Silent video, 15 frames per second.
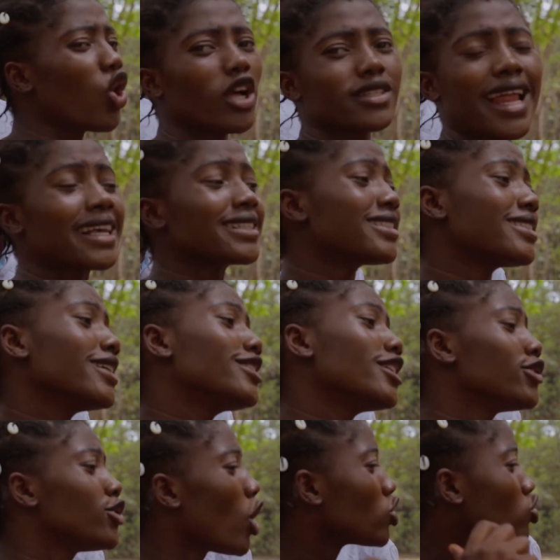lord that
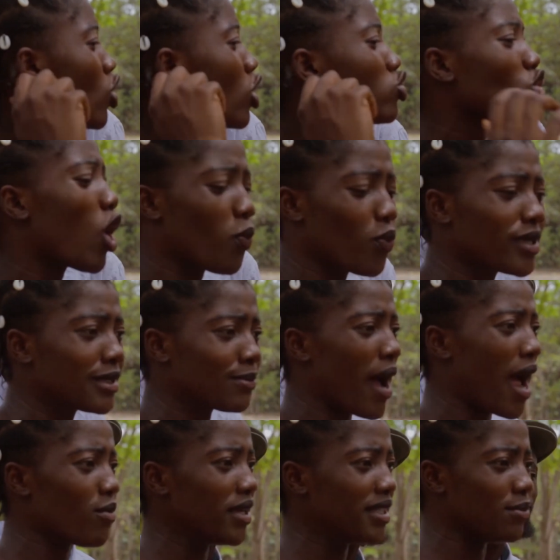Sidi does not sup with
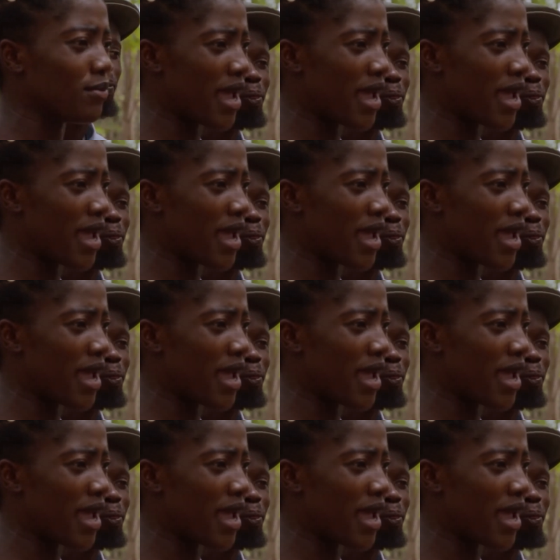married